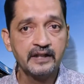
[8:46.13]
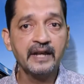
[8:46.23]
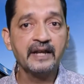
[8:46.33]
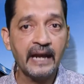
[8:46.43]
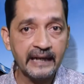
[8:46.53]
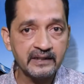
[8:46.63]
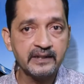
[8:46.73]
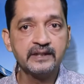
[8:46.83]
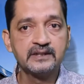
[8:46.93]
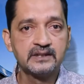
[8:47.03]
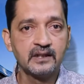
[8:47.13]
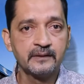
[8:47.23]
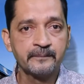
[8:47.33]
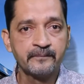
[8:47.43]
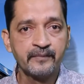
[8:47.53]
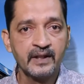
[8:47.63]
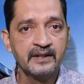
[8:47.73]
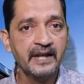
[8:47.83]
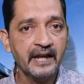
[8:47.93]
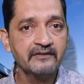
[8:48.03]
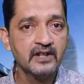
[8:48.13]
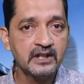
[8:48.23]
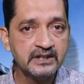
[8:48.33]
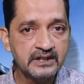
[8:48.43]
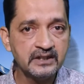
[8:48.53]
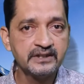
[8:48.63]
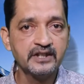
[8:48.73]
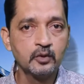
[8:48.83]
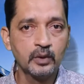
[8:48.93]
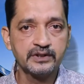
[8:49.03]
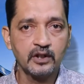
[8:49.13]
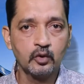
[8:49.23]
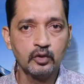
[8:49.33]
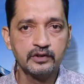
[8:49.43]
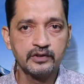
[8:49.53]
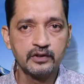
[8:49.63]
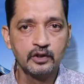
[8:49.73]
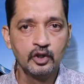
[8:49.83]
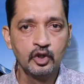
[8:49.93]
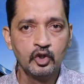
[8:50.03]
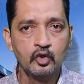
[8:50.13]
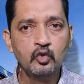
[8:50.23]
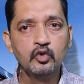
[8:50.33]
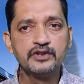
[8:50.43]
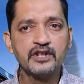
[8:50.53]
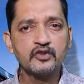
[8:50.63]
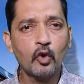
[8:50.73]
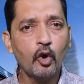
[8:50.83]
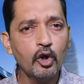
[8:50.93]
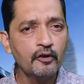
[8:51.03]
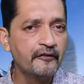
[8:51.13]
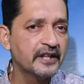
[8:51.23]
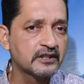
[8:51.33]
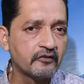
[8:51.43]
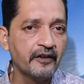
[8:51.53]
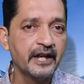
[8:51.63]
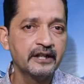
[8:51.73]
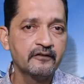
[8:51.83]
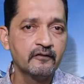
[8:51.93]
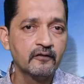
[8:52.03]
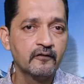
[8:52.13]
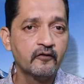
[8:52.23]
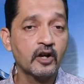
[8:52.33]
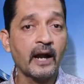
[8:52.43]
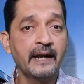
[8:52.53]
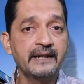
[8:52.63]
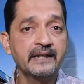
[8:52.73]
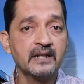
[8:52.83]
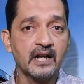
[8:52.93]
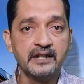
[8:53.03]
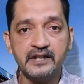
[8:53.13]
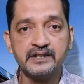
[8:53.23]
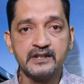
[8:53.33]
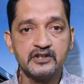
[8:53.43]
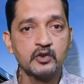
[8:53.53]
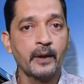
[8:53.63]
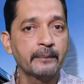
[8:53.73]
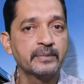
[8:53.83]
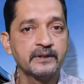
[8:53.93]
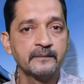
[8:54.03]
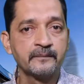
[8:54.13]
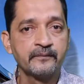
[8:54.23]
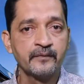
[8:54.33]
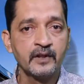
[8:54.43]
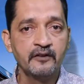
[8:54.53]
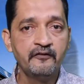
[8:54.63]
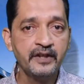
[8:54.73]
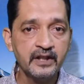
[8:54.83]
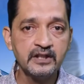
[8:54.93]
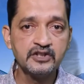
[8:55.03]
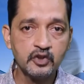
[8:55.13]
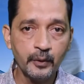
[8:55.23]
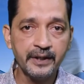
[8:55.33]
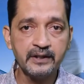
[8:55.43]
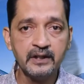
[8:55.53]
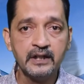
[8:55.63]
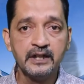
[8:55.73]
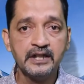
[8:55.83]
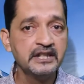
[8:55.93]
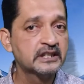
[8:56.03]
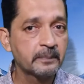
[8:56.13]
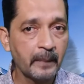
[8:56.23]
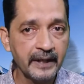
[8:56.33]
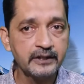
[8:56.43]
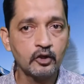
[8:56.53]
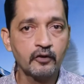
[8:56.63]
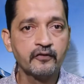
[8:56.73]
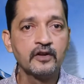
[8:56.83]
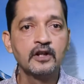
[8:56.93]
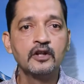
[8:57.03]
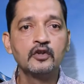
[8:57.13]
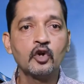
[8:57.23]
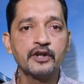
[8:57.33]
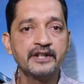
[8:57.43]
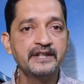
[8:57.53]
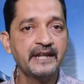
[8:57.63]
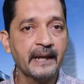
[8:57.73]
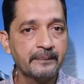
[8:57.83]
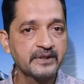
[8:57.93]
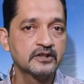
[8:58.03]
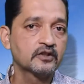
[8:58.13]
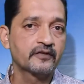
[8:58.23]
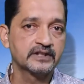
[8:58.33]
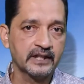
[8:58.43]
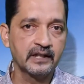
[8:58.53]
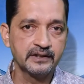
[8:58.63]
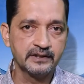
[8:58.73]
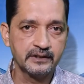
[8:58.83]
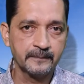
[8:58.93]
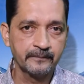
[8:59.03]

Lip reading: They get things done. They have urgency towards their goals. Losers always wait for ideal conditions to happen. Winners do it in spite of, not in the absence of a challenge.